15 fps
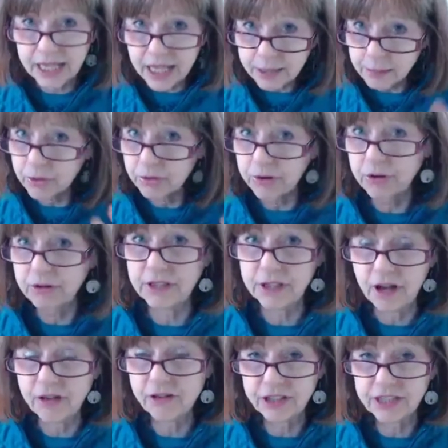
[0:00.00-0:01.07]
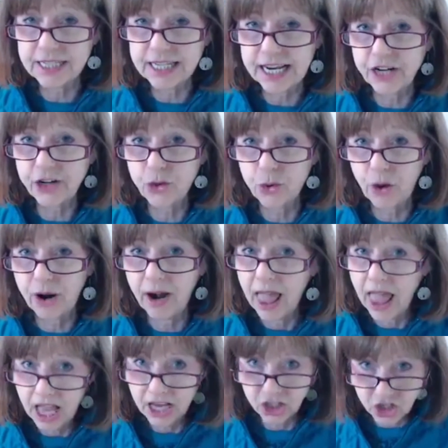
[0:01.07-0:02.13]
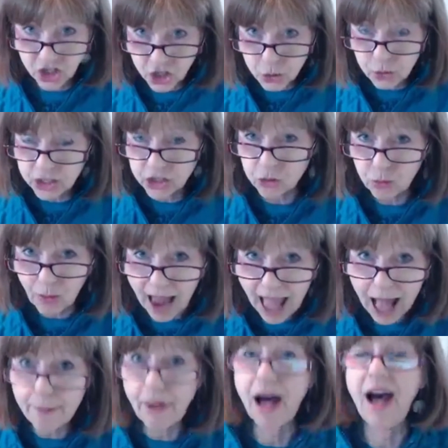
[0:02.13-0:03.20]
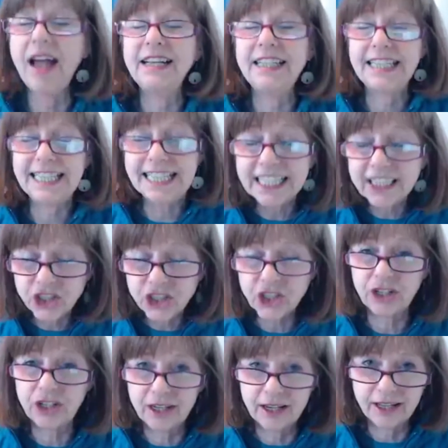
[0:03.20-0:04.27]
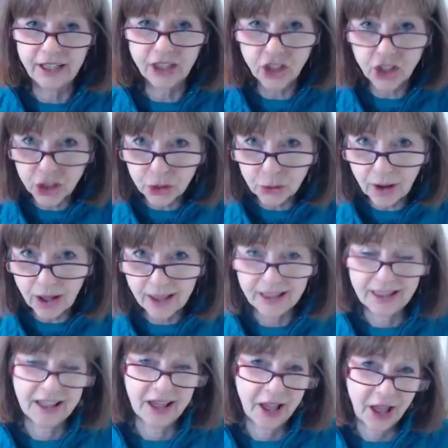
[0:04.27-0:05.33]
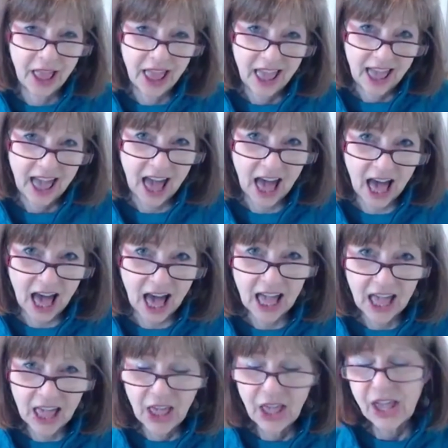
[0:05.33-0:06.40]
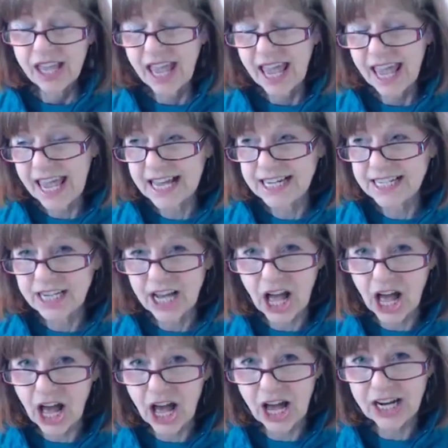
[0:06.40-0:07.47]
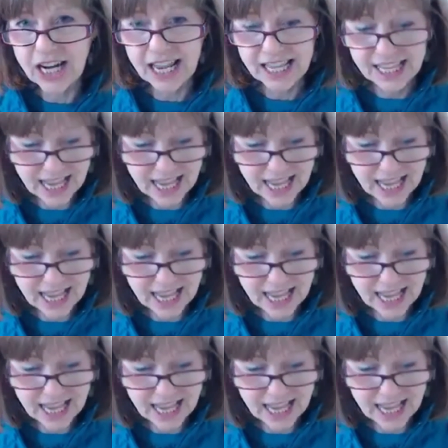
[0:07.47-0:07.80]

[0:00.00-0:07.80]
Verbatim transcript: Hebrew roots. Understand your Jewish rabbi, teacher, Yeshua. Uh, and uh,